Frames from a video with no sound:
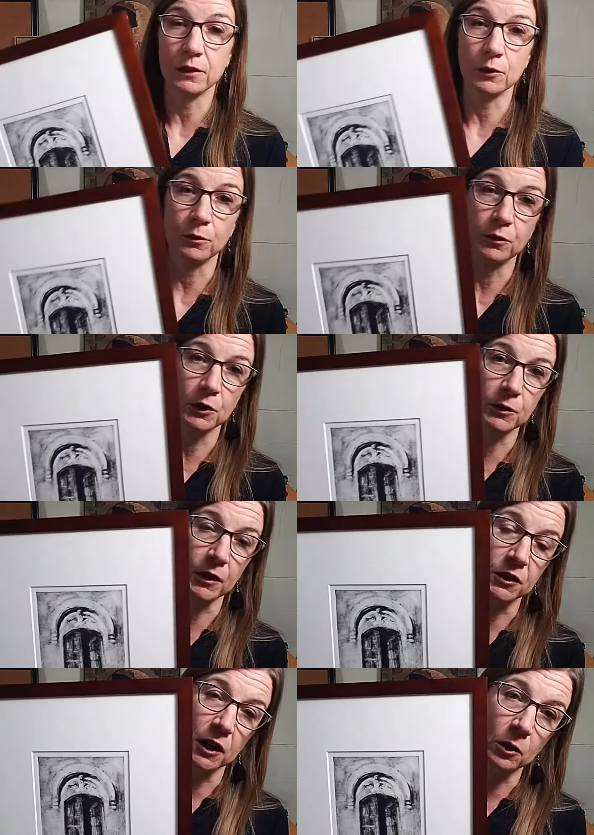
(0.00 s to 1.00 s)
so first of all,
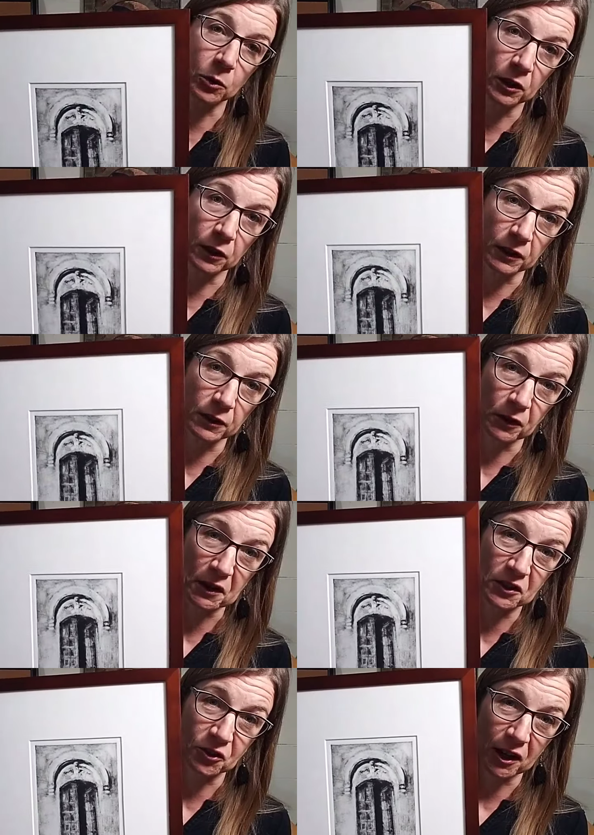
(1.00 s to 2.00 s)
the dark wood looks
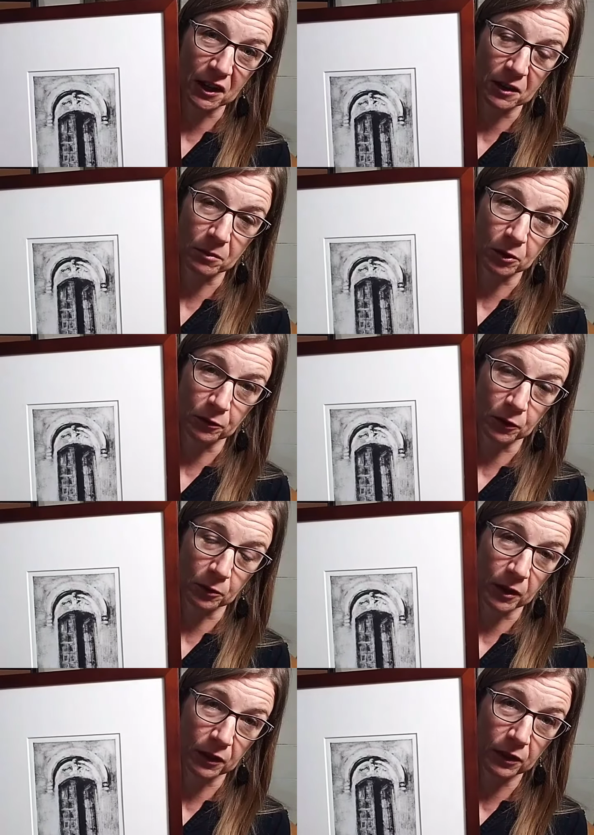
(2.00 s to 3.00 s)
very striking and beautiful
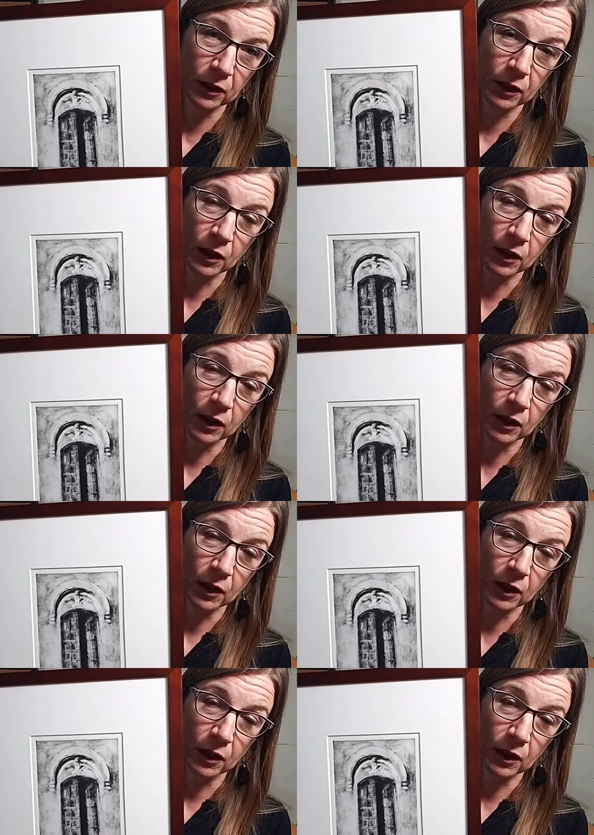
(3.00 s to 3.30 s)
with